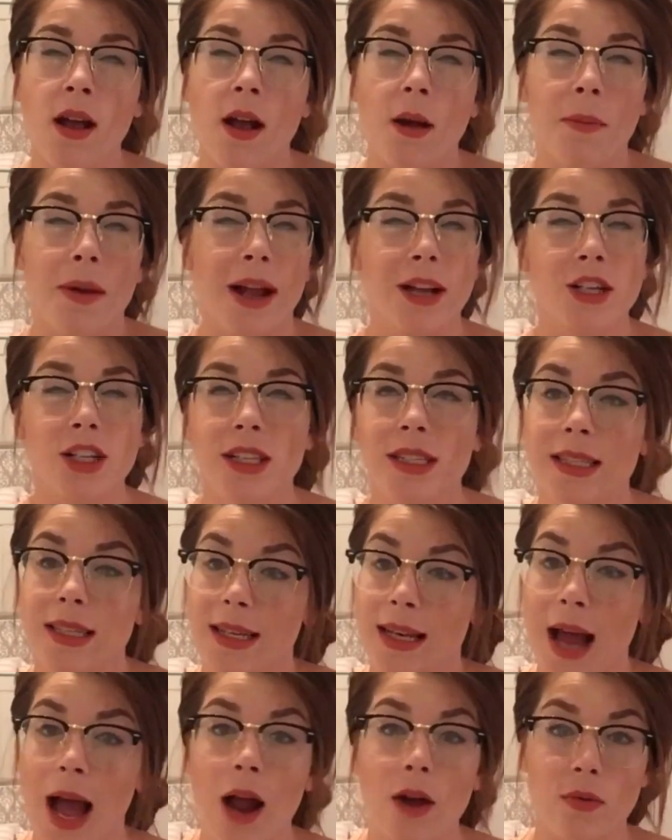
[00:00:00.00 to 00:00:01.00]
but I just
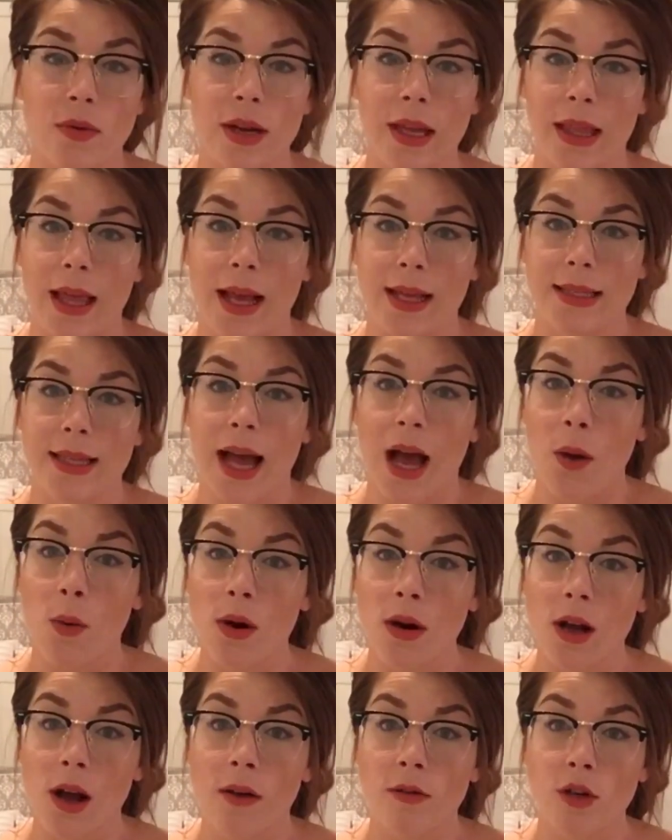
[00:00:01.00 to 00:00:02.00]
did not realize how
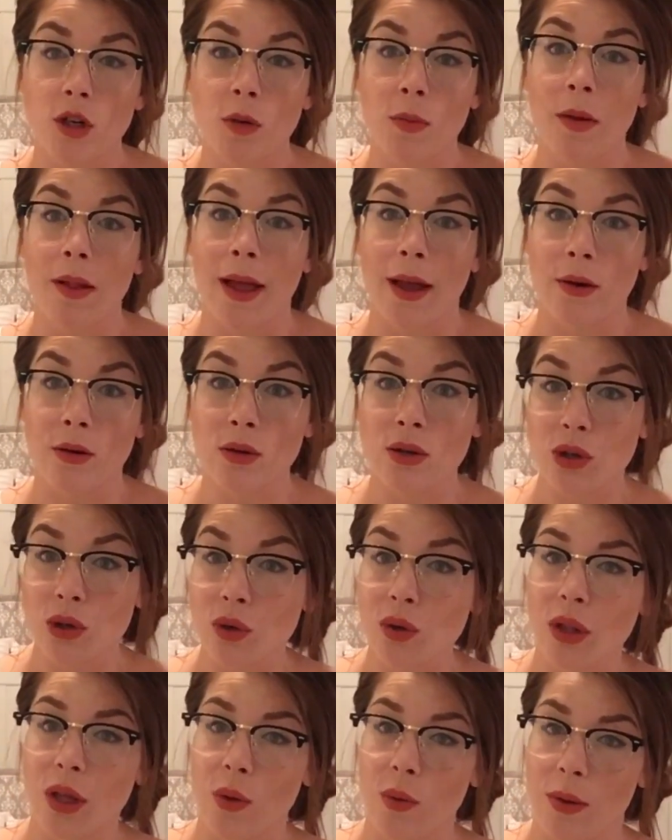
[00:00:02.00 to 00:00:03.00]
uncomfortable I
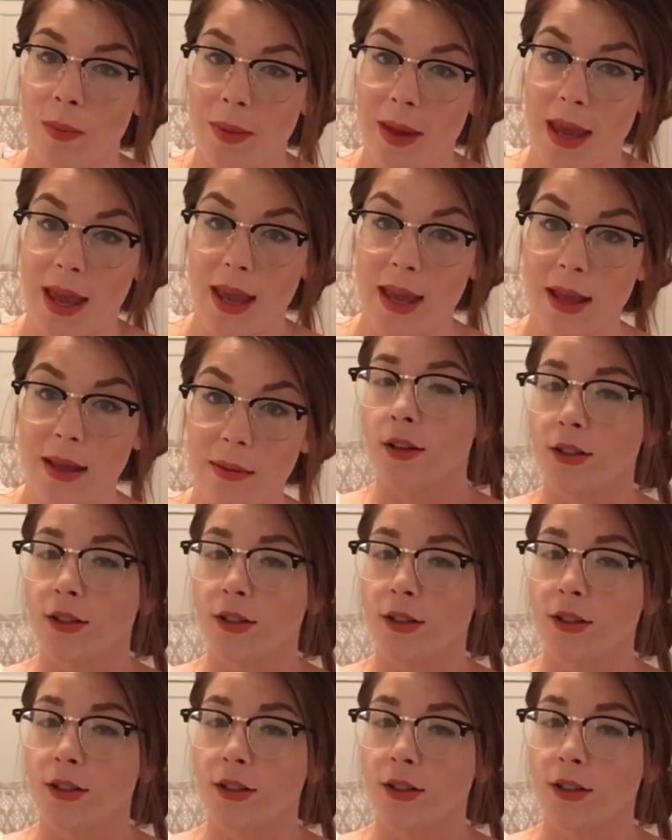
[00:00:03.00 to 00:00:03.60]
truly would be.